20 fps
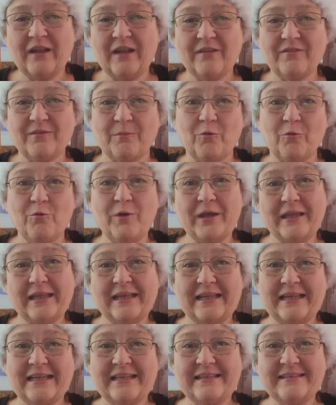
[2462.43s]
of some quick
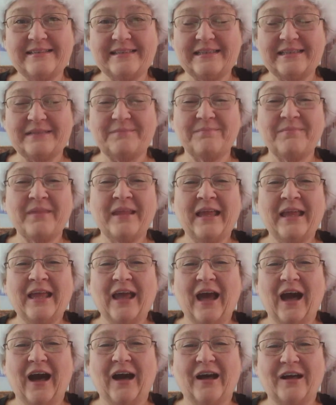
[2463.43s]
and easy
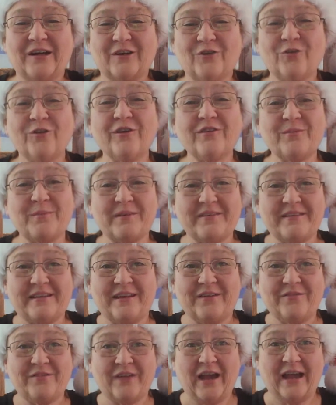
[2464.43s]
Christmas
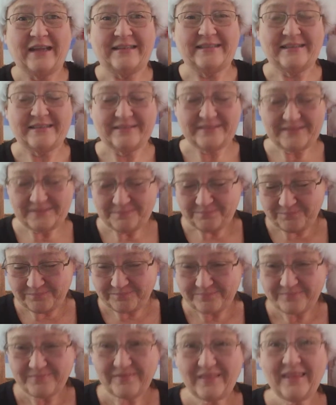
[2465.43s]
gift ideas.
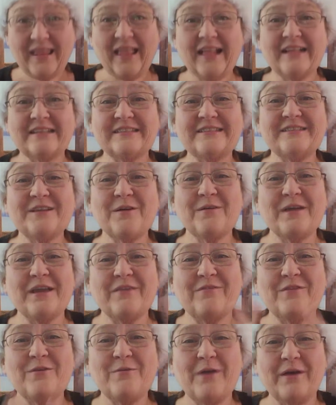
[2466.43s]
So
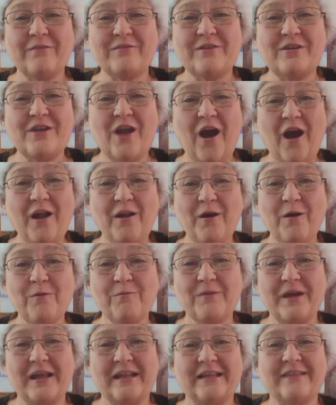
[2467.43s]
if you have not
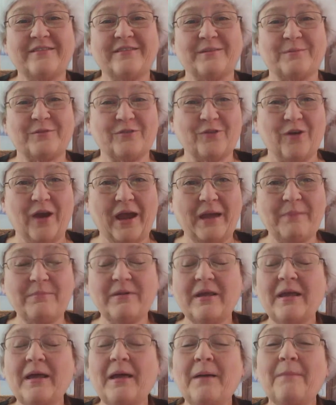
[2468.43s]
already
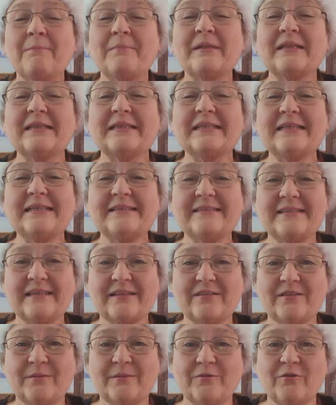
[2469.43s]
subscribed, please
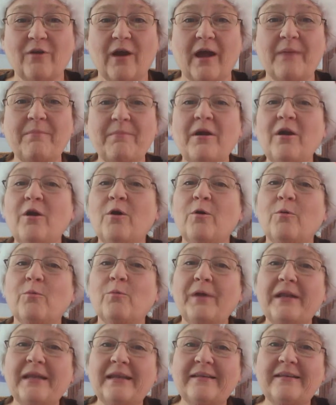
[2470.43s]
hit subscribe.
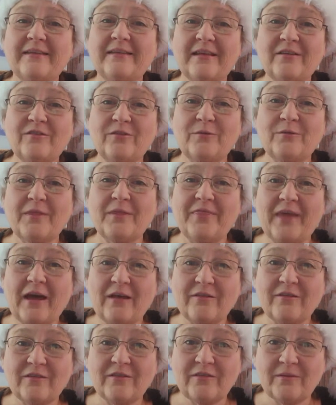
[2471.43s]
We need to get to
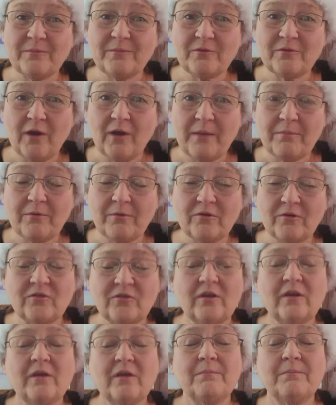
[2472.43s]
1,000
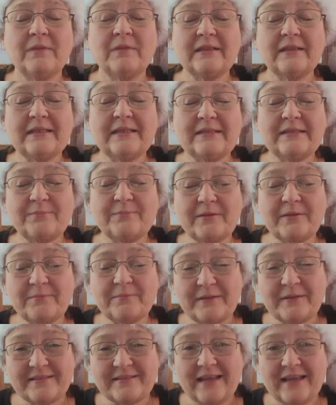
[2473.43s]
subscribers. Please, please,
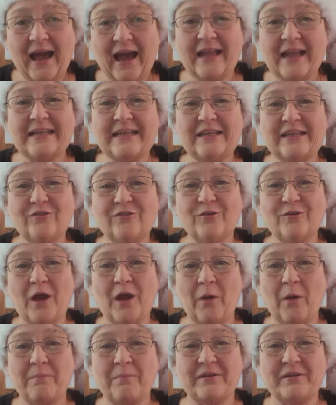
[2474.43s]
please. I need your
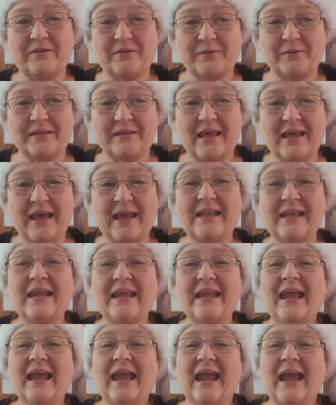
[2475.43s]
help in doing that.
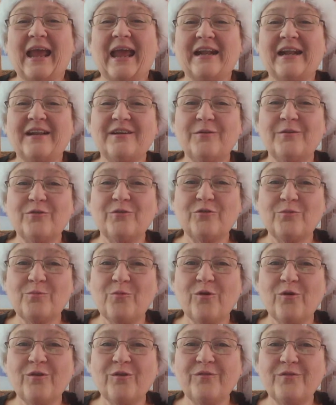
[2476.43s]
And I know there's
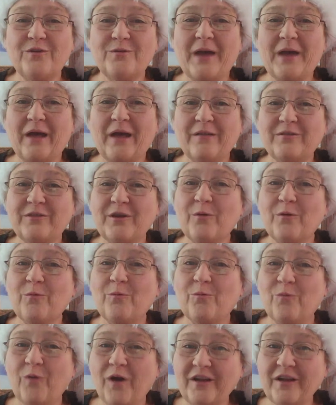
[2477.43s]
more of you out there
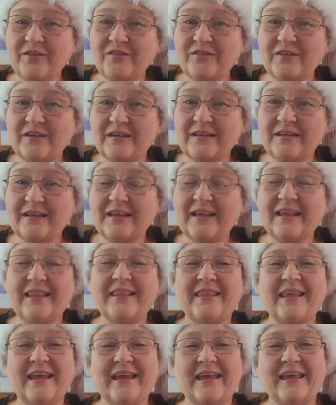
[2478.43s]
watching
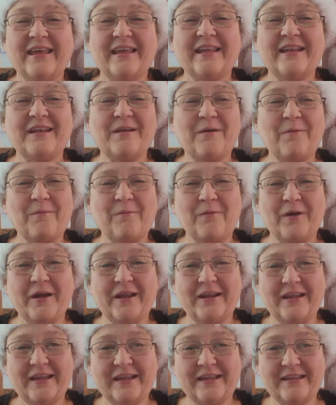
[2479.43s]
than
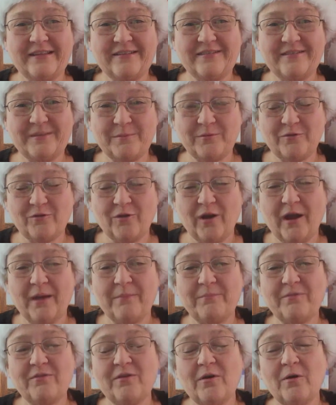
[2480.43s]
what is
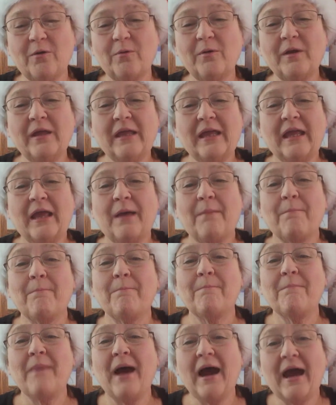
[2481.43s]
subscribed. So
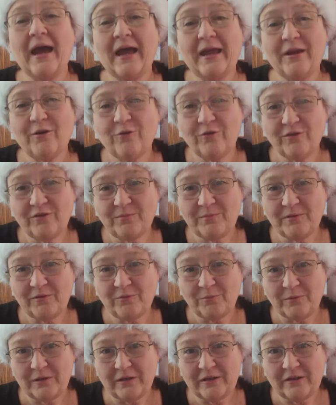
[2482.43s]
my
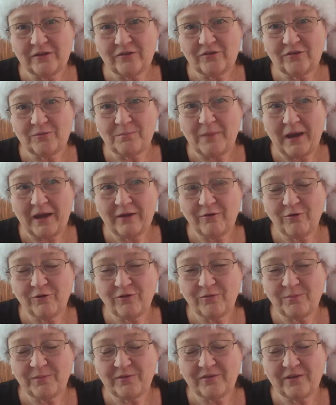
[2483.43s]
Christmas wish, my
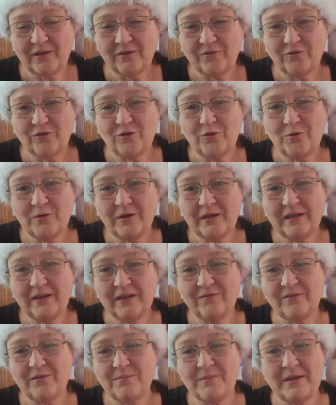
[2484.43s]
Christmas gift you can
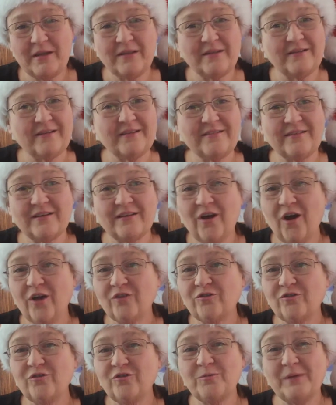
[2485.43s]
give to me that doesn't
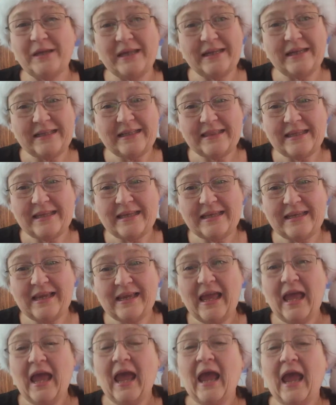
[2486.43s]
cost you
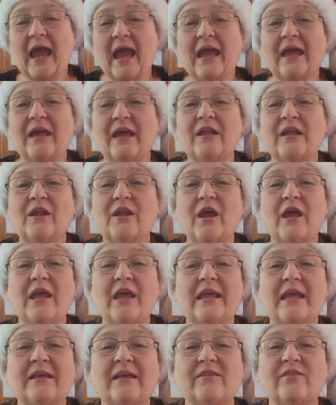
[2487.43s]
anything and
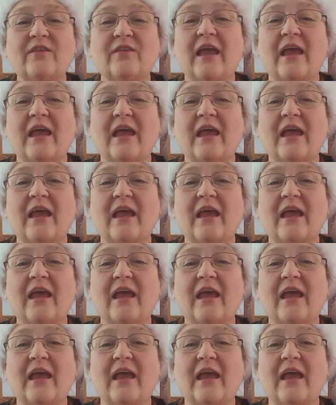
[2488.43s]
is